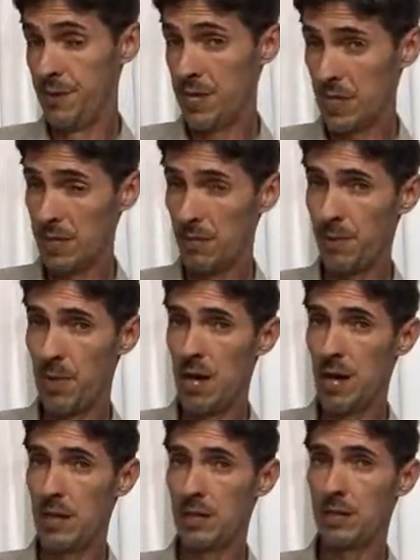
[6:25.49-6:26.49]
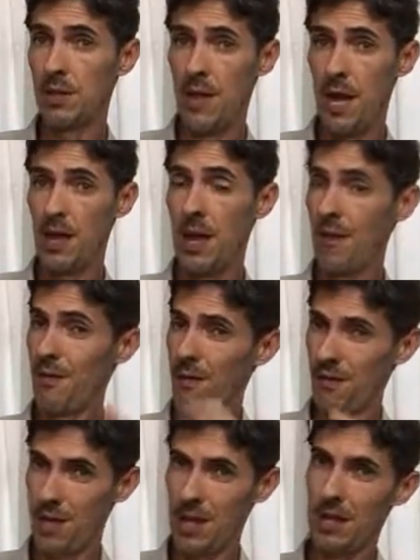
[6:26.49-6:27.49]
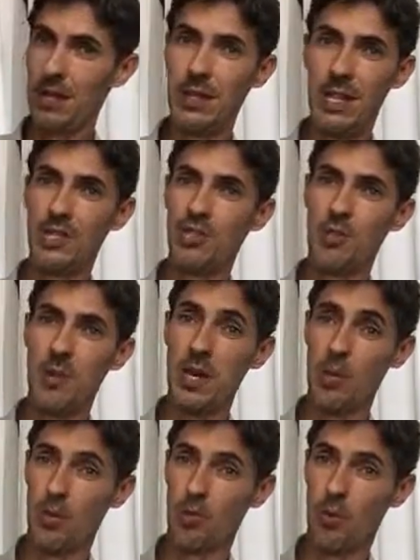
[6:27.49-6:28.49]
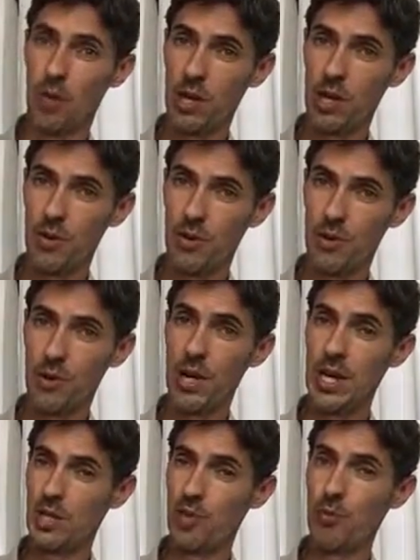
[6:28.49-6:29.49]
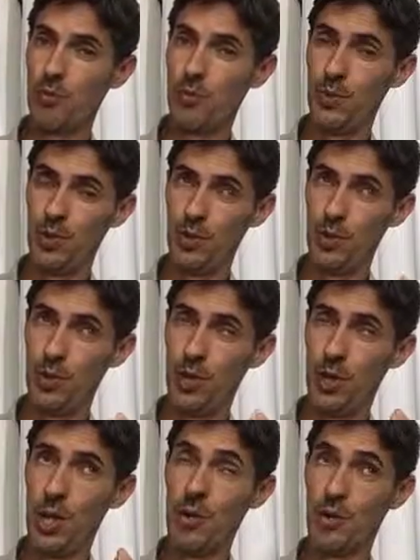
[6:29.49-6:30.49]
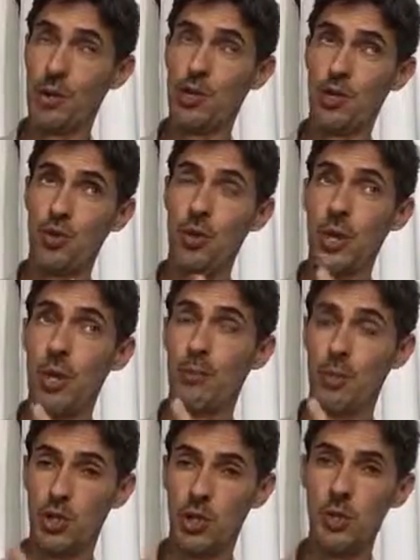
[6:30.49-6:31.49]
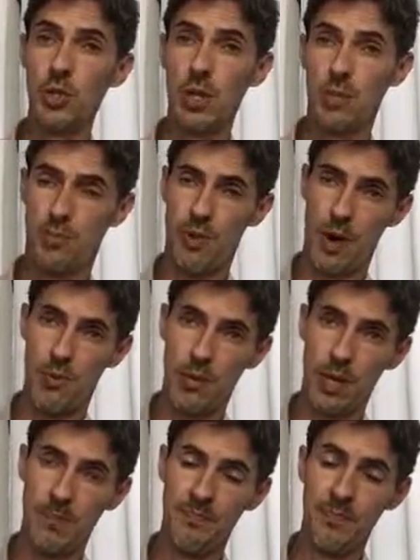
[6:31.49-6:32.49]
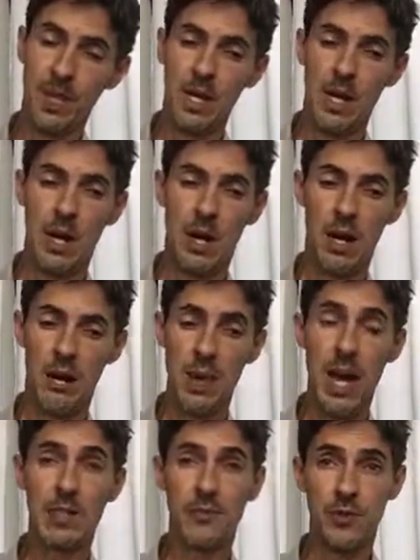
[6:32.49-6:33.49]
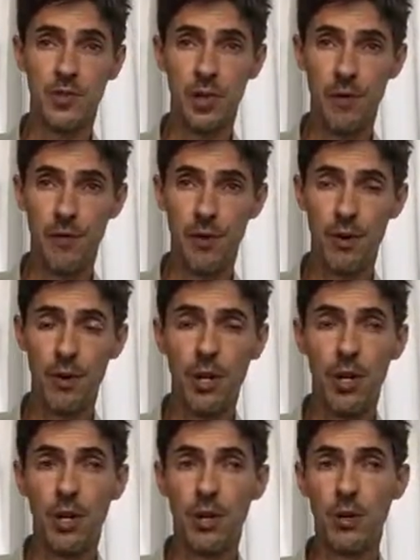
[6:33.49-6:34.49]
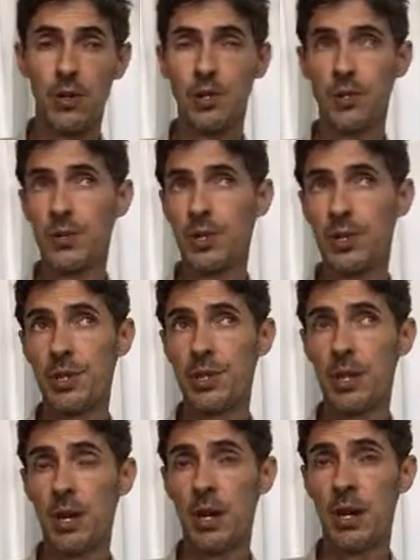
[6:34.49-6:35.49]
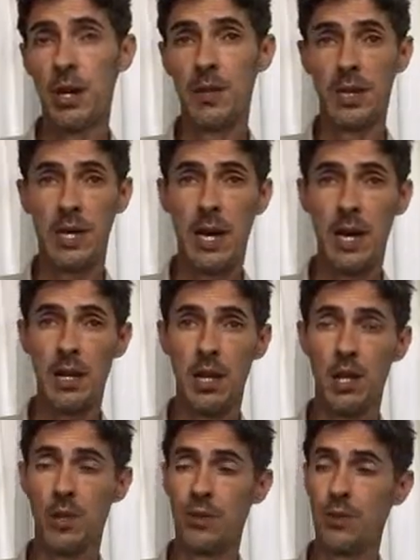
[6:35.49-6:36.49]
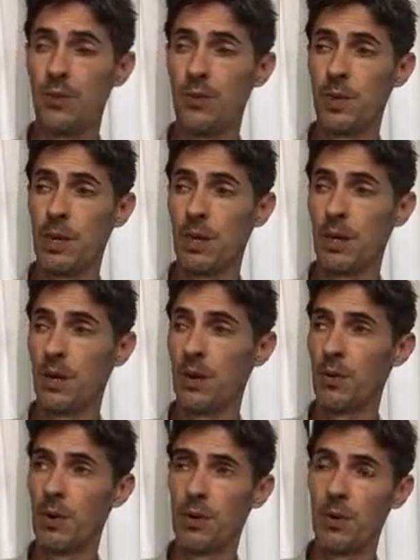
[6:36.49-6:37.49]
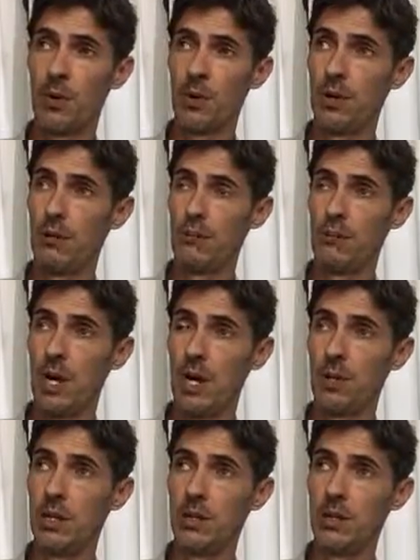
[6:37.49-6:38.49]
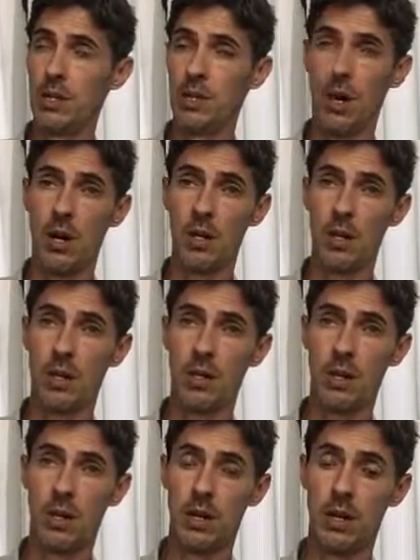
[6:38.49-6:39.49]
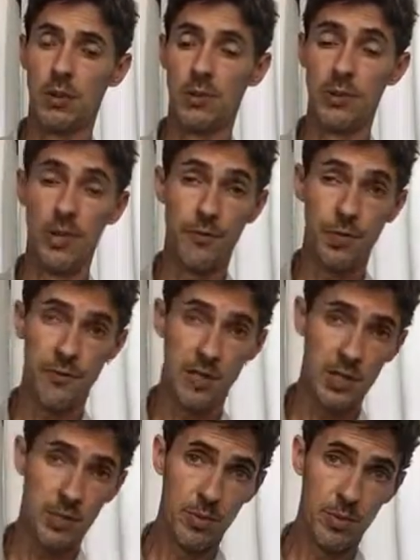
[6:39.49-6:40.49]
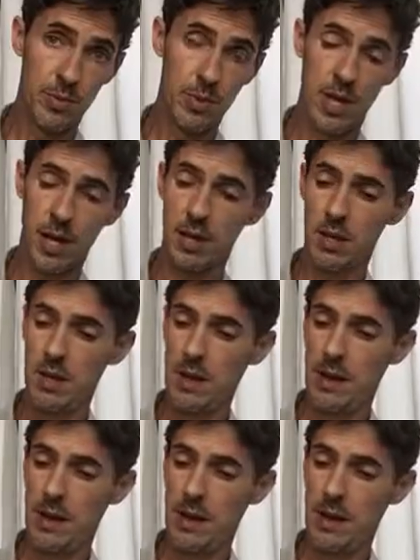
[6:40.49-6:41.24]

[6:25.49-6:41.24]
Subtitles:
this implies that everything needs to be in good working order in order to produce it properly. As for sulfur, good sources in the diet include coconut oil, onions, garlic, cruciferous vegetables like